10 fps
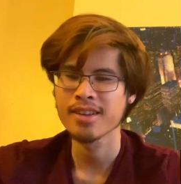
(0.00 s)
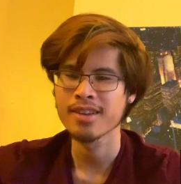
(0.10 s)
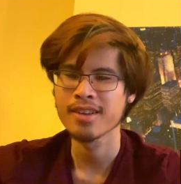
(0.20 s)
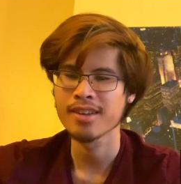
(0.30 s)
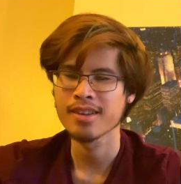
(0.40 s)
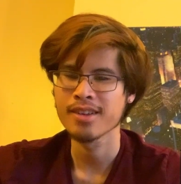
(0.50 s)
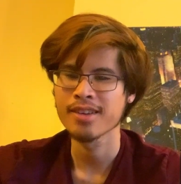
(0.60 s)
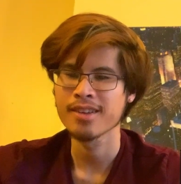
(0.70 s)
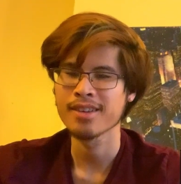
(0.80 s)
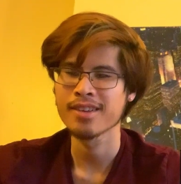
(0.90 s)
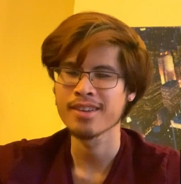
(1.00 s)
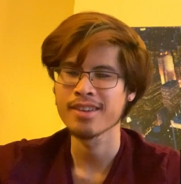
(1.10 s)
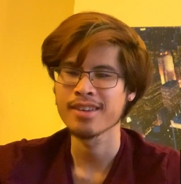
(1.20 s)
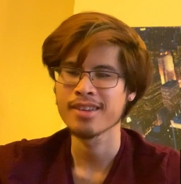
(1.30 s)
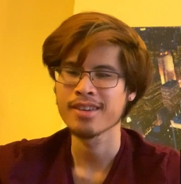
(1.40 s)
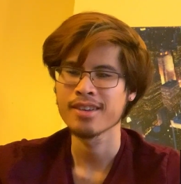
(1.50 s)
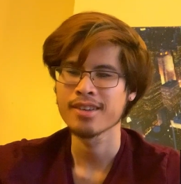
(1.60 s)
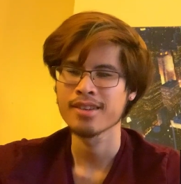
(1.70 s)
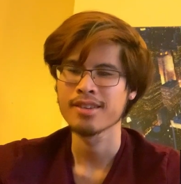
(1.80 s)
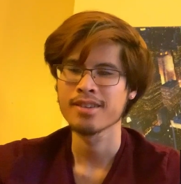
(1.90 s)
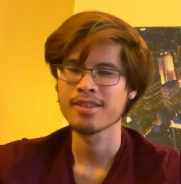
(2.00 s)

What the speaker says: (silence)